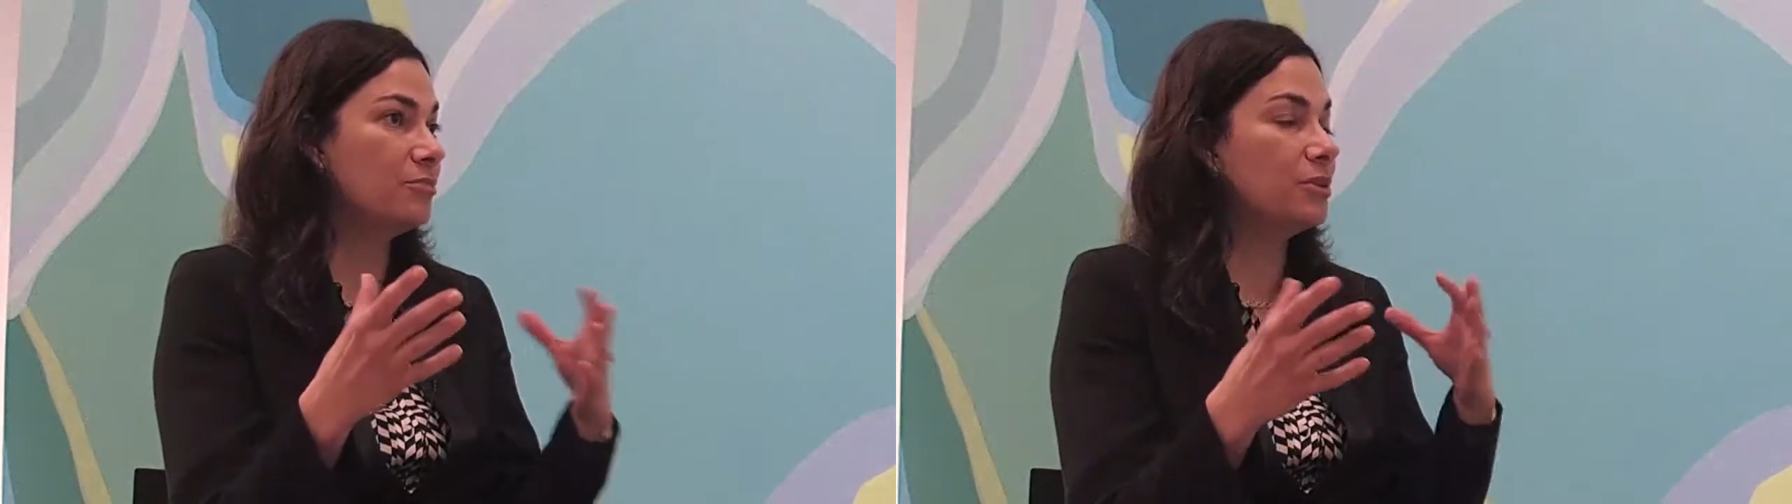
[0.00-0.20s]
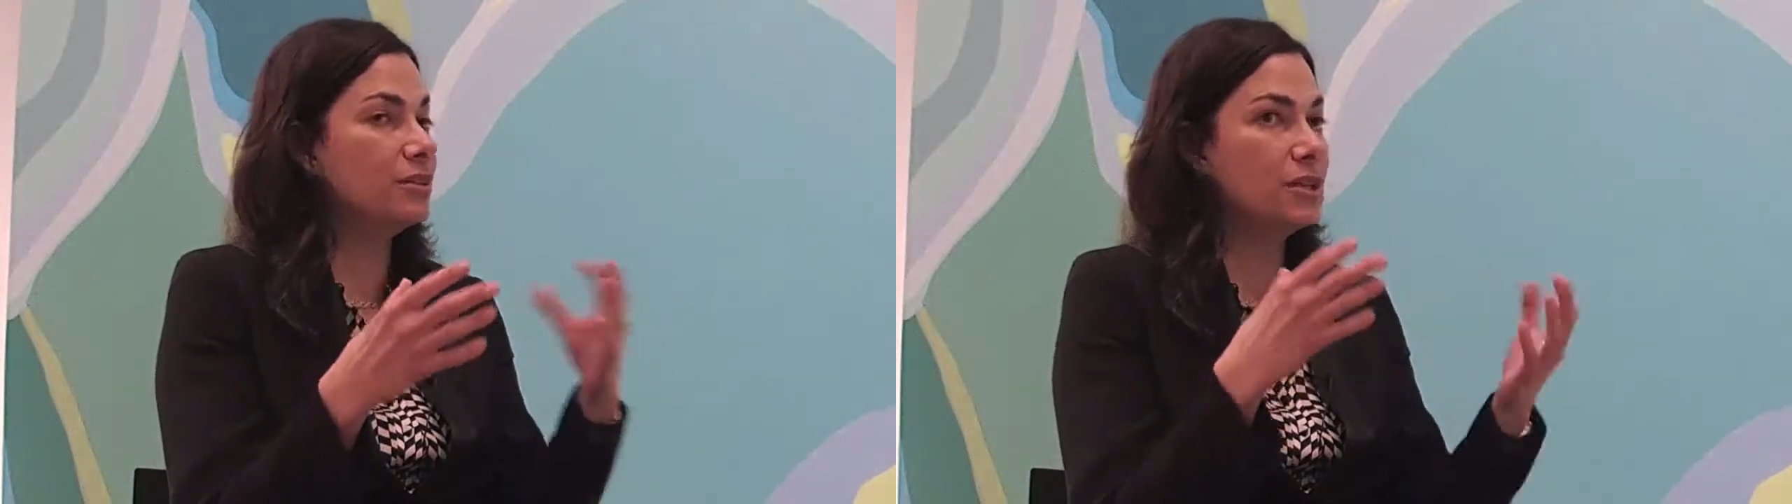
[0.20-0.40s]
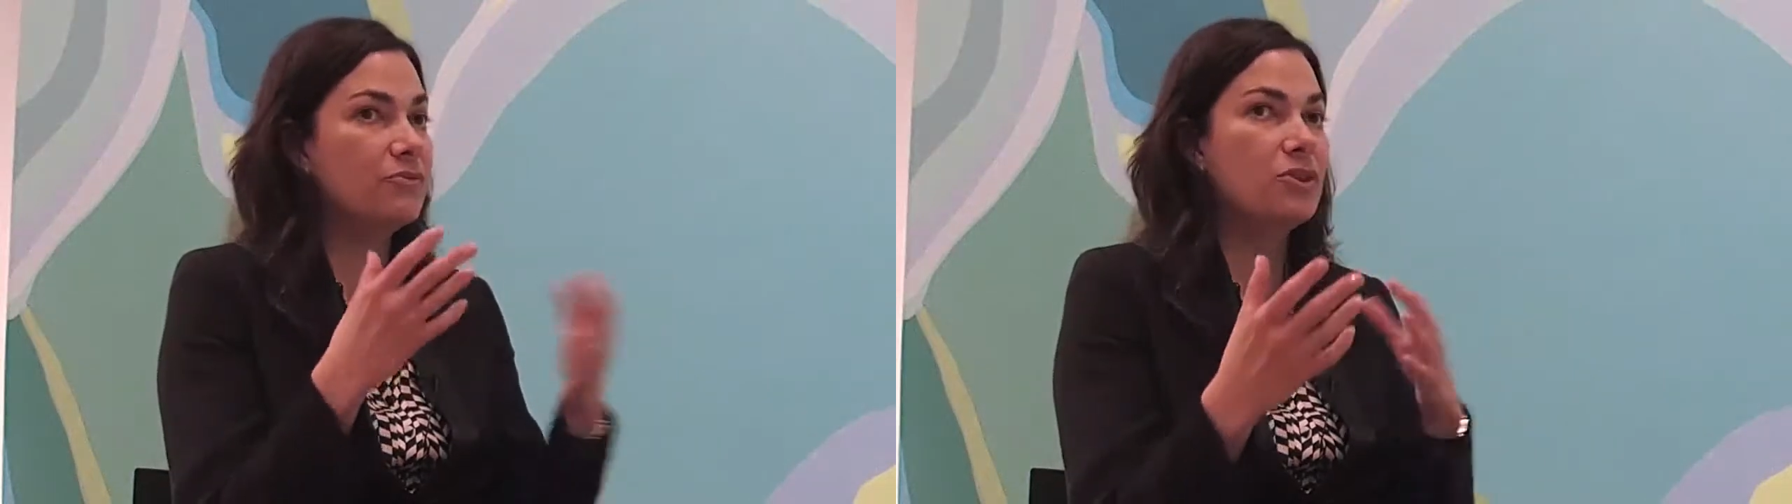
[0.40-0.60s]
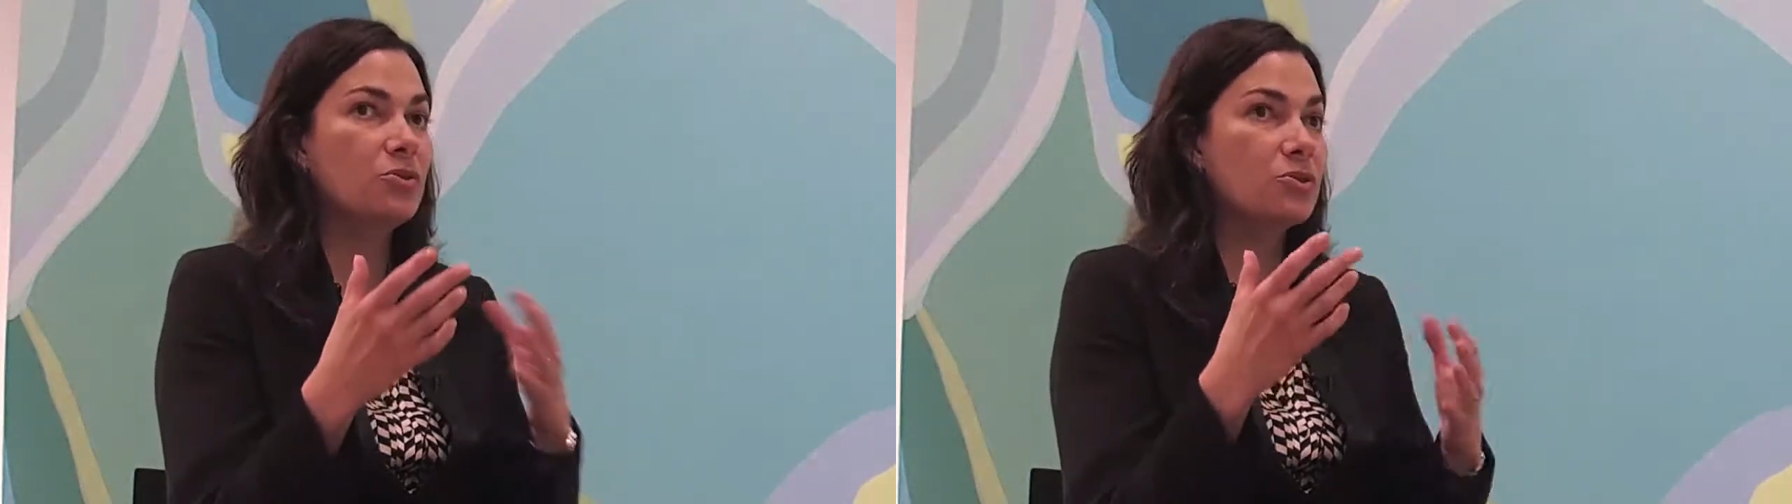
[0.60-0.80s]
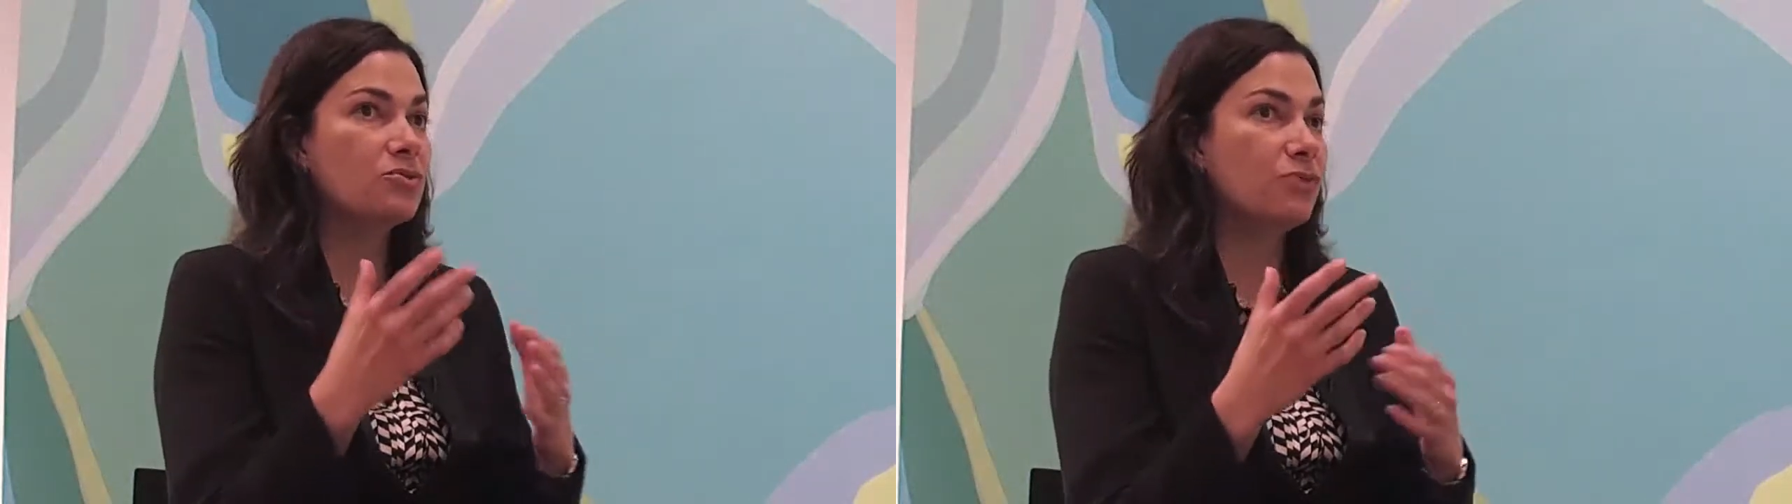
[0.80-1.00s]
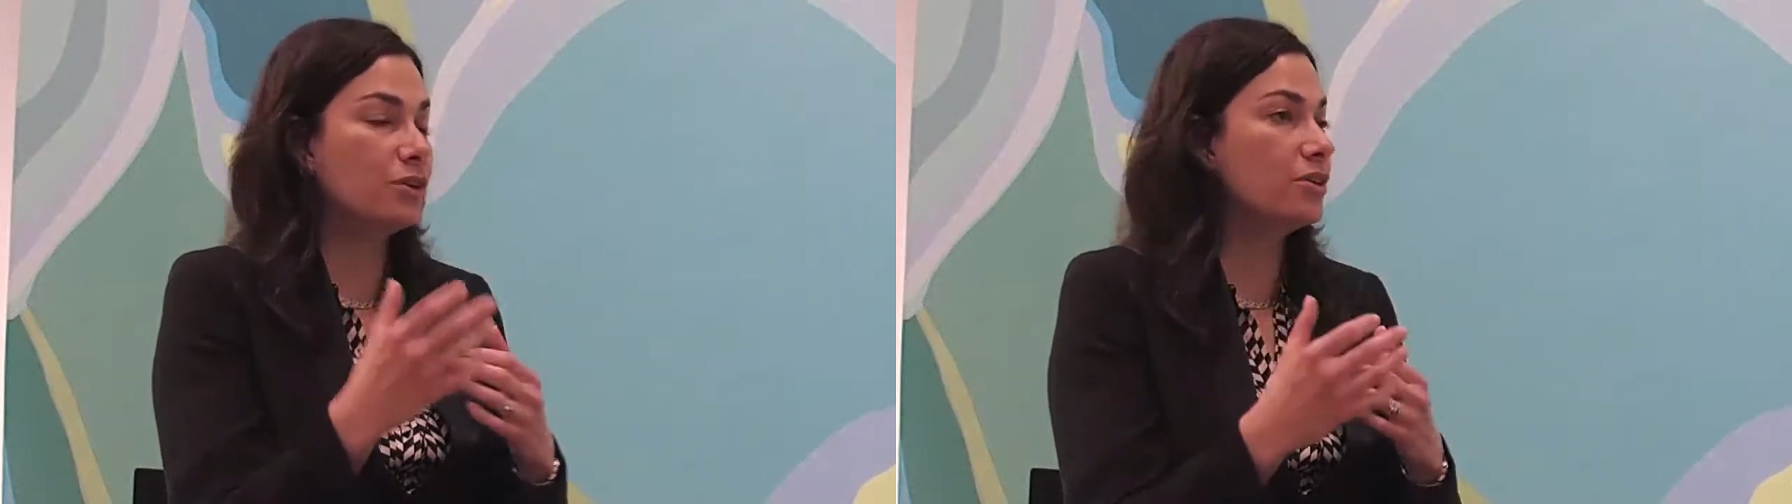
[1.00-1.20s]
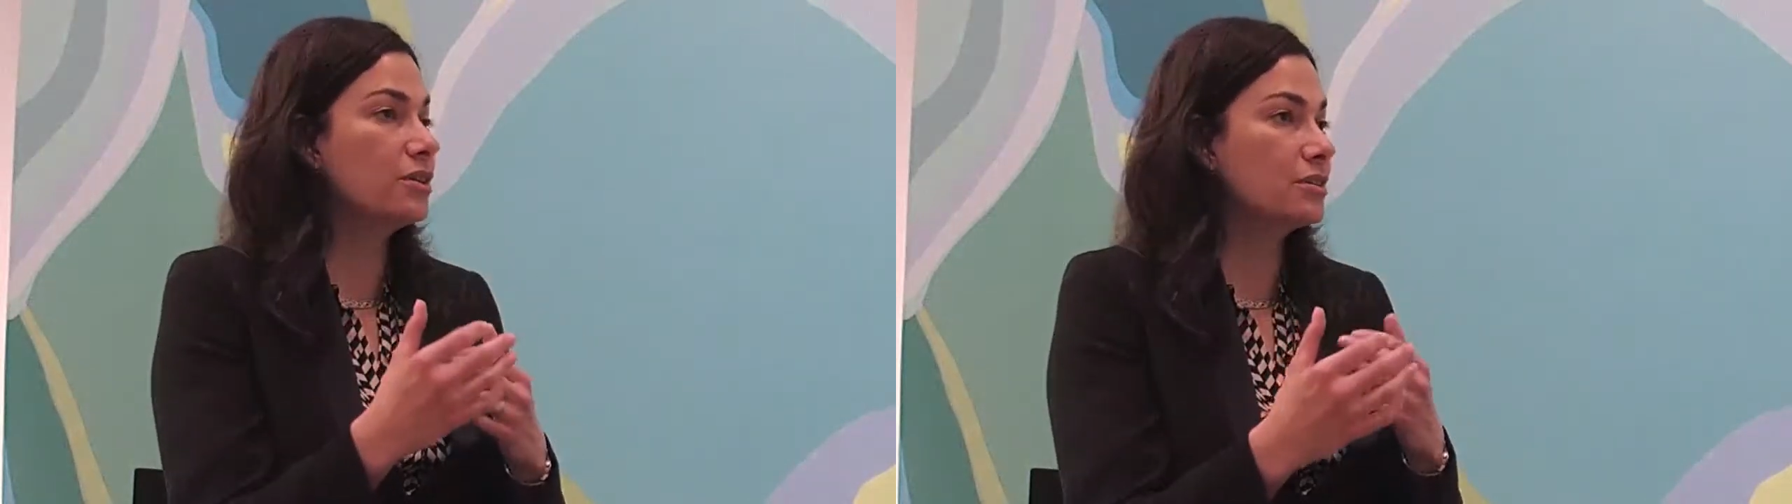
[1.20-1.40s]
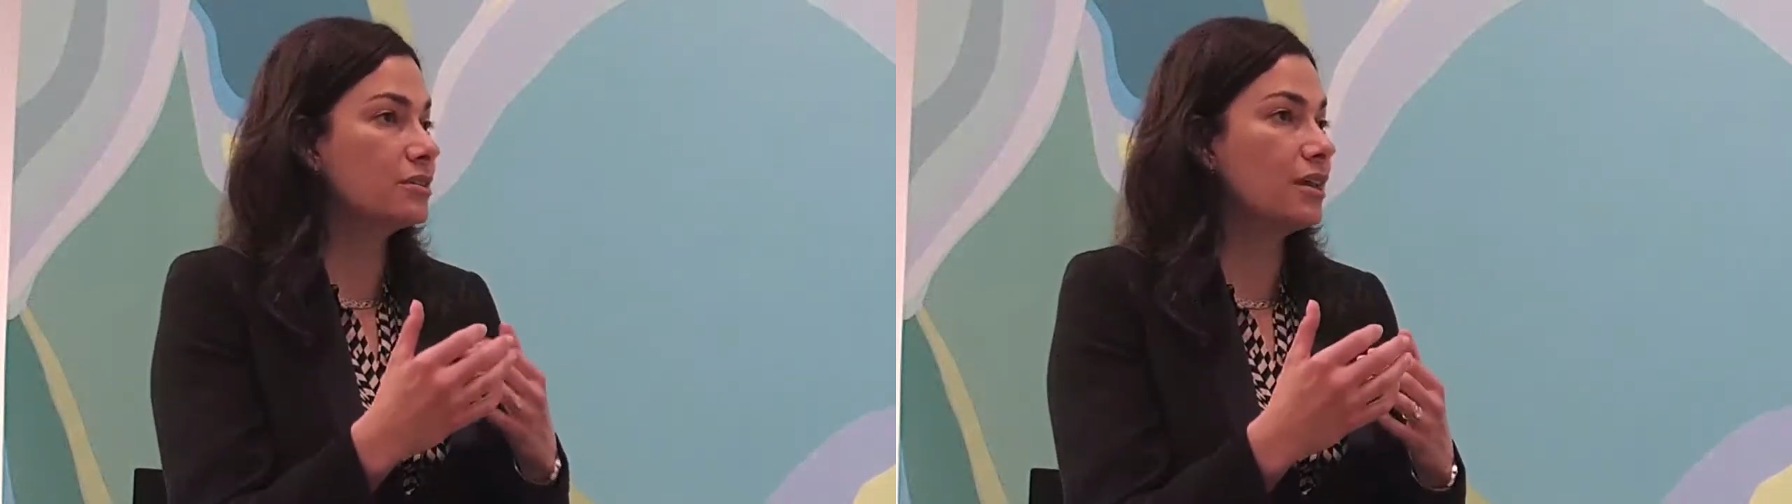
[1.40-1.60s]
And even though there's
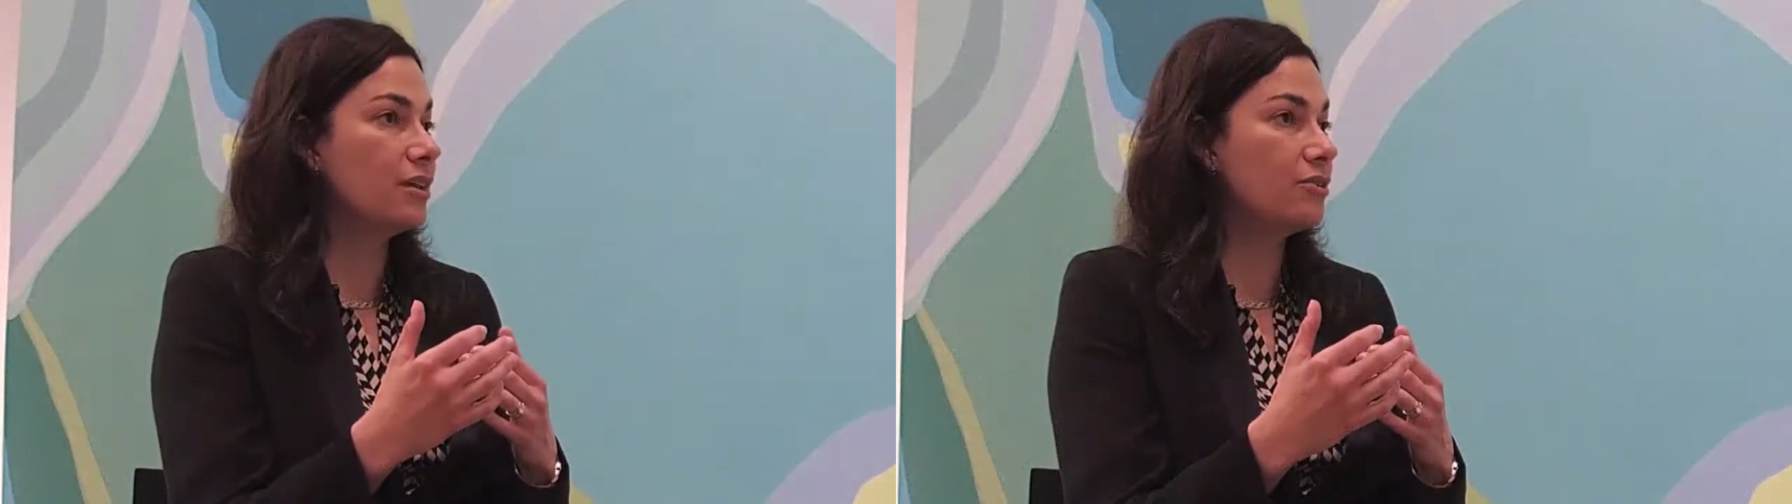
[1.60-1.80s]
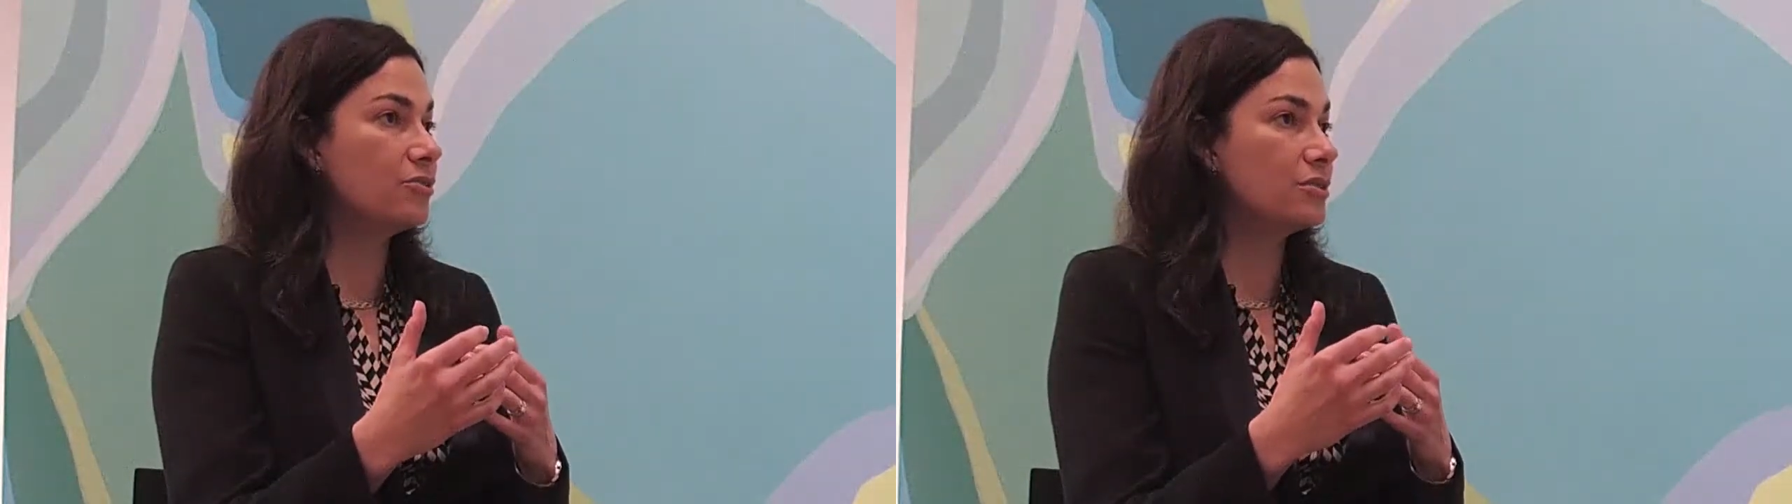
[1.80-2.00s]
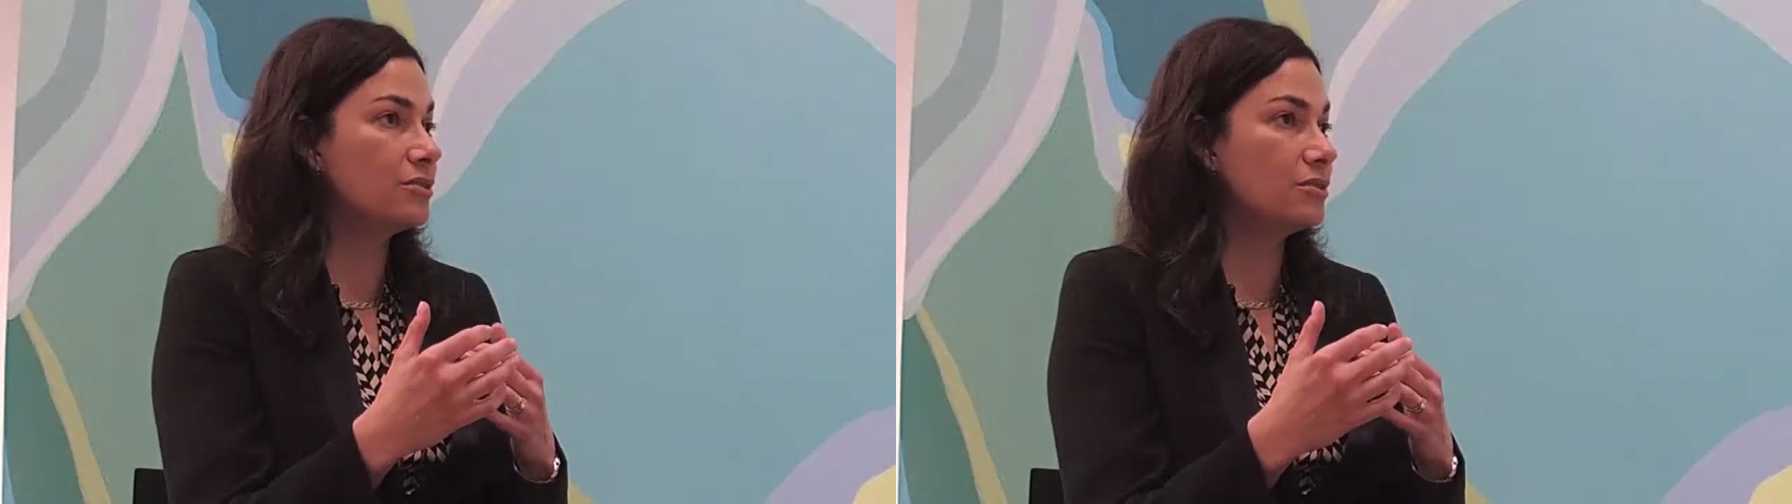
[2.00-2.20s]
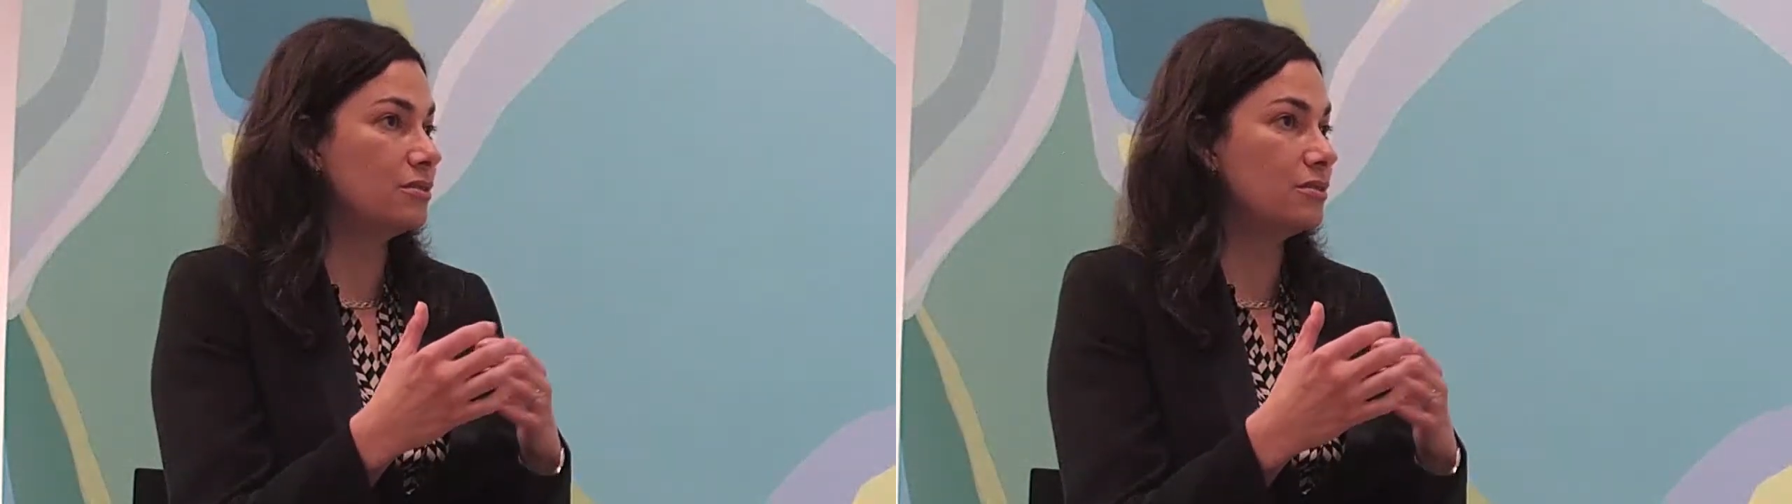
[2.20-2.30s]
various scales